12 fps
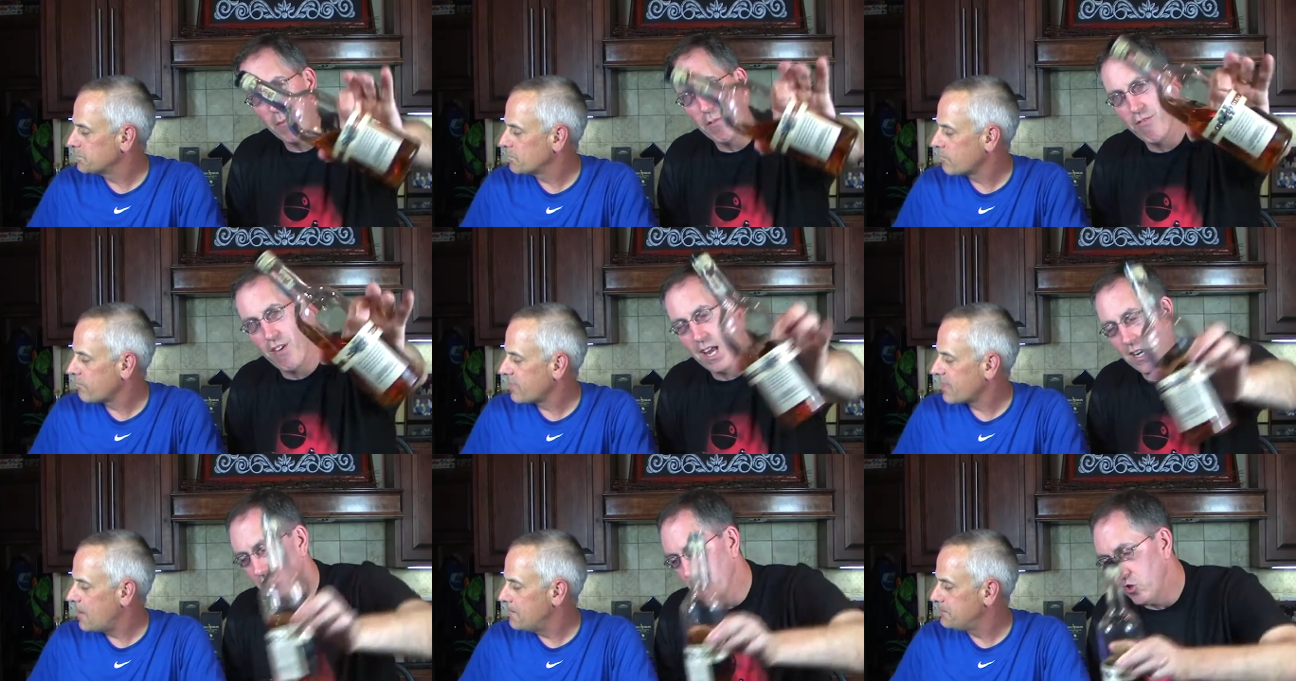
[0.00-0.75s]
Speaker 1: a fan
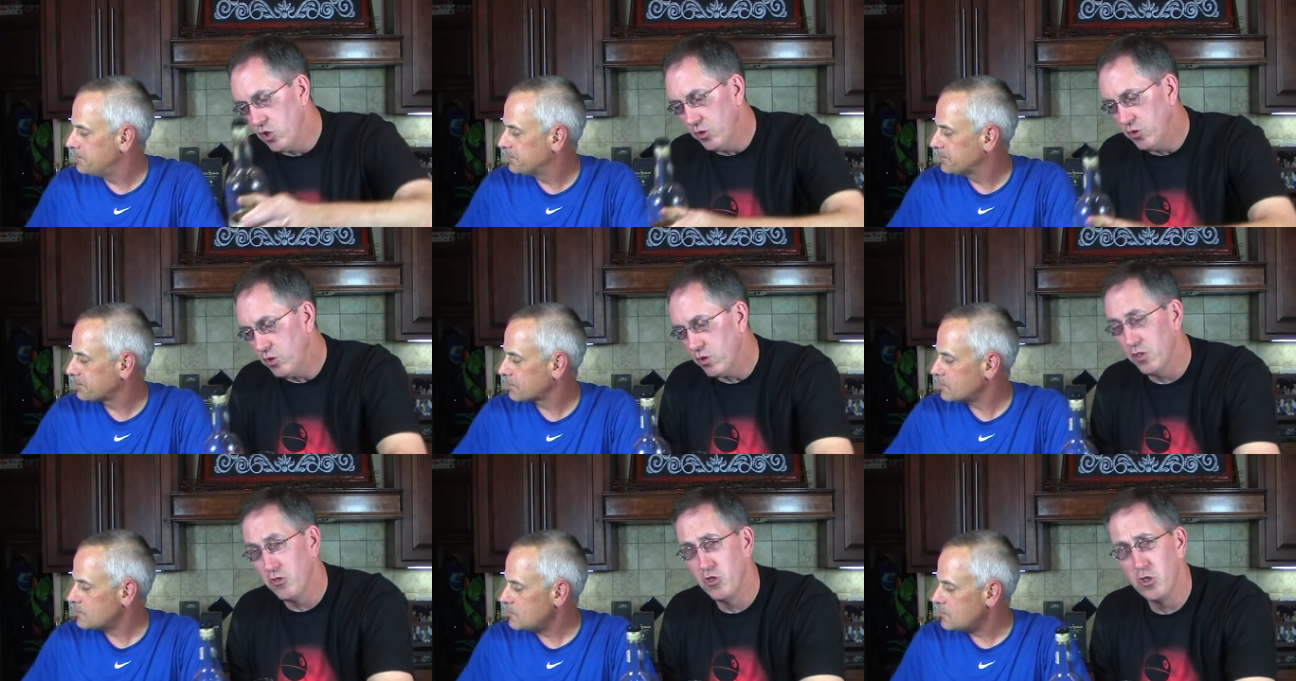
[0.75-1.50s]
of the juice. The
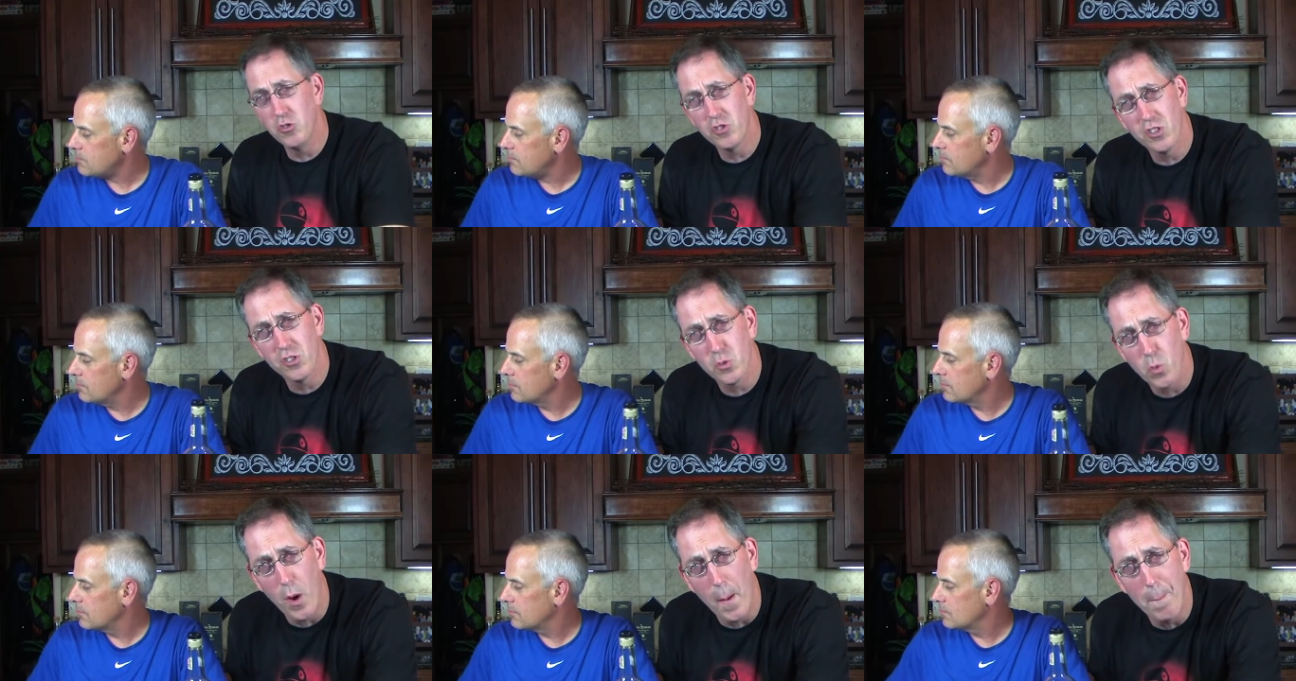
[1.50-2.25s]
juice is
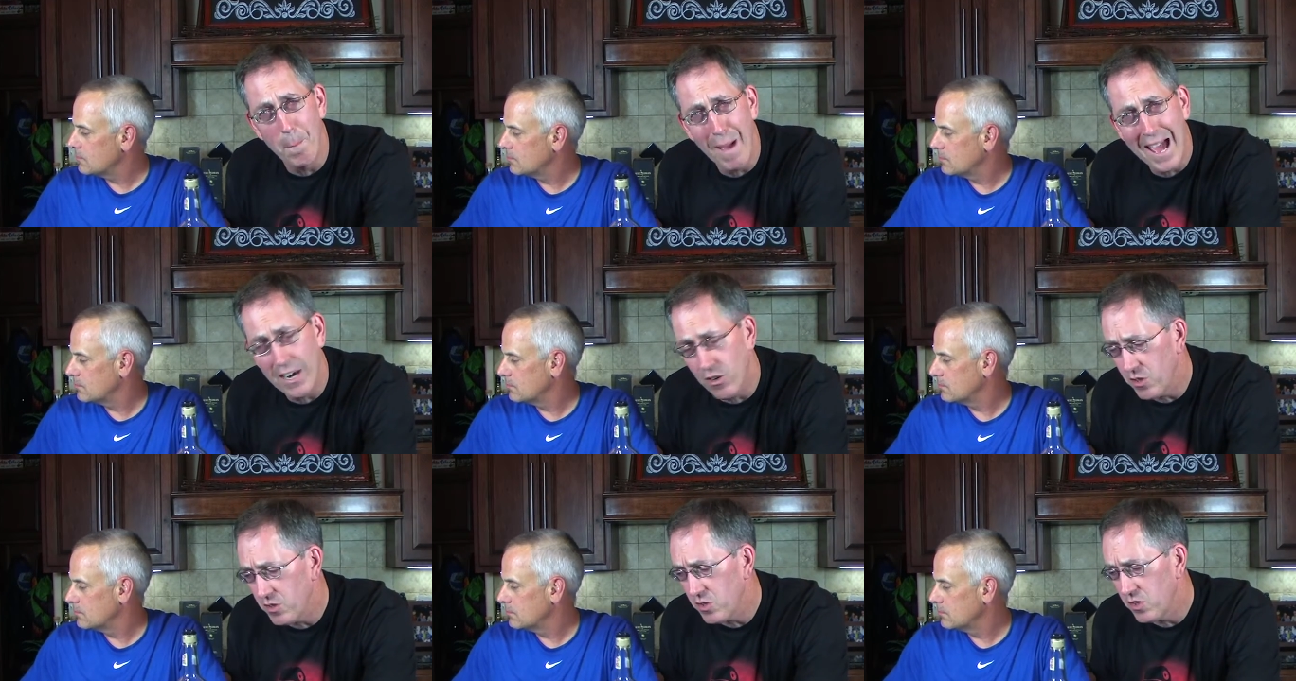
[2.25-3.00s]
what
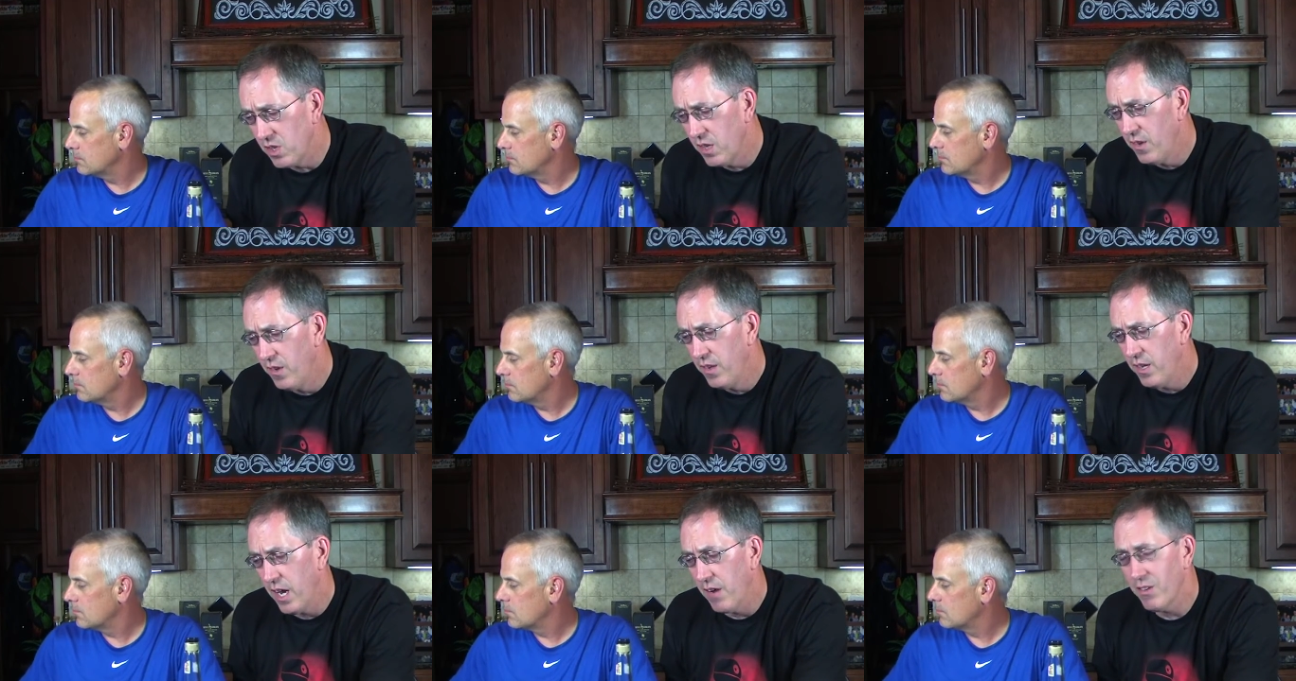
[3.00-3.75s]
matters.
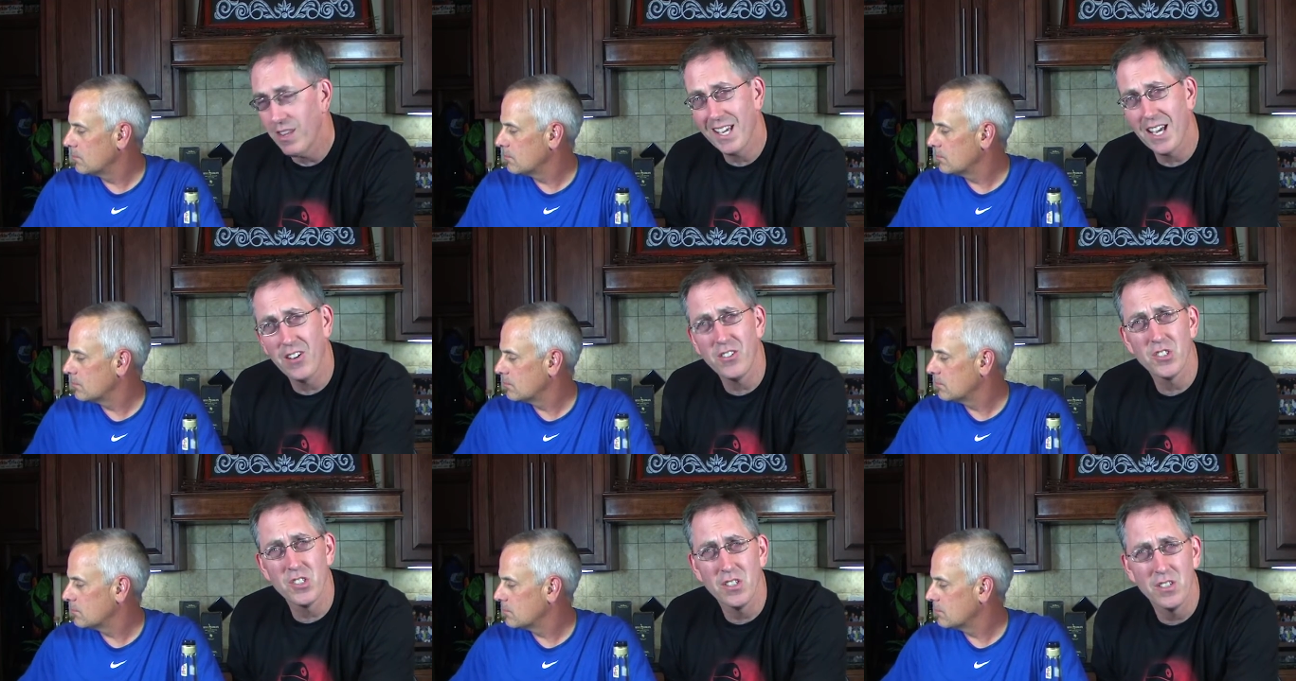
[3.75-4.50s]
Everything
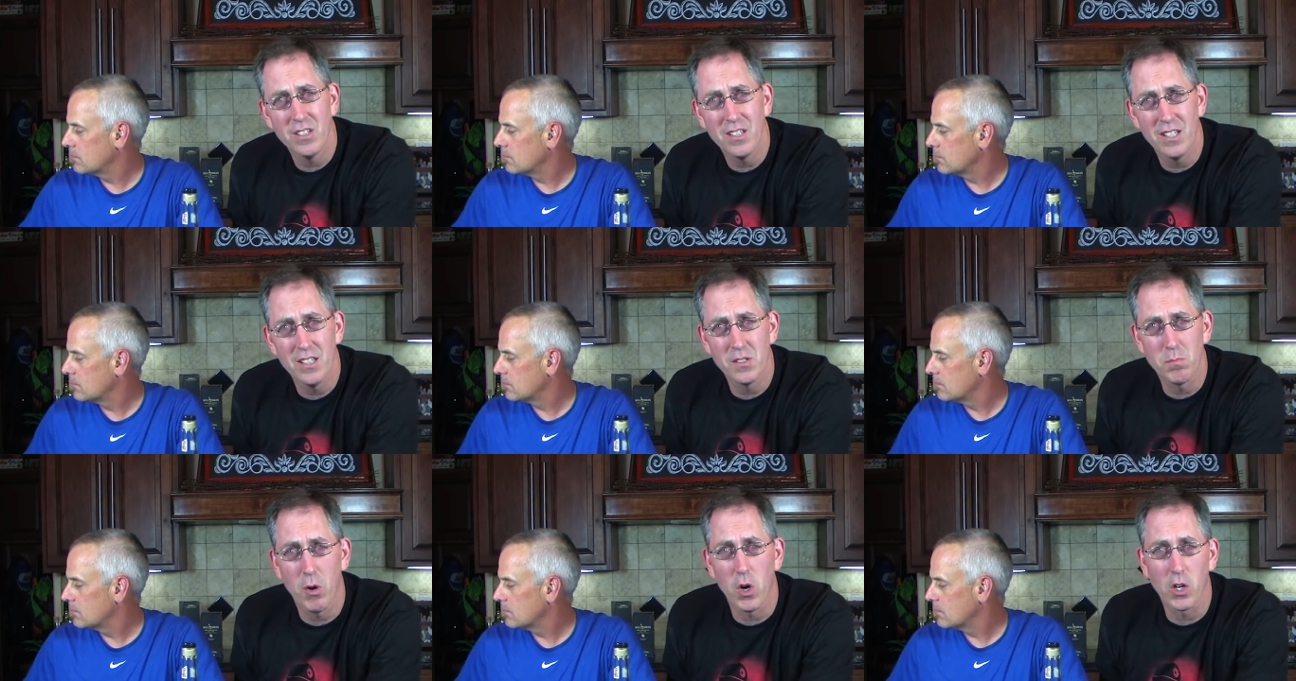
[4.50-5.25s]
else is
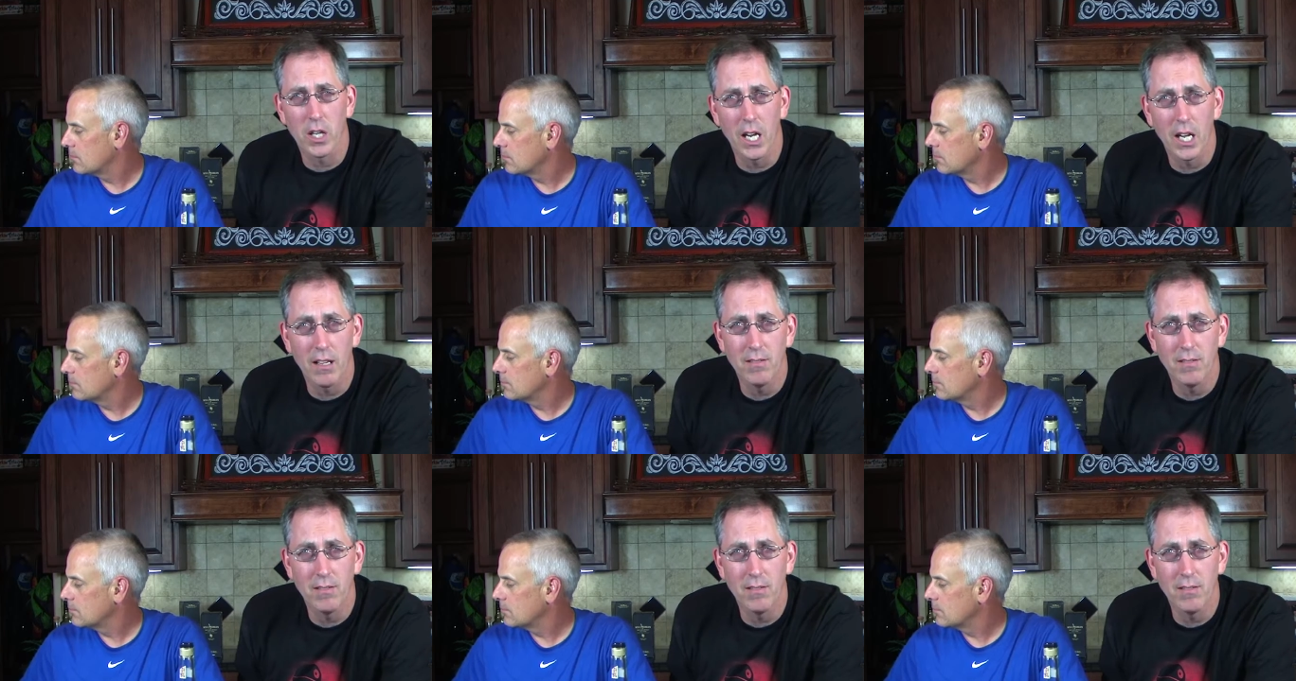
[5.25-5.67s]
marketing.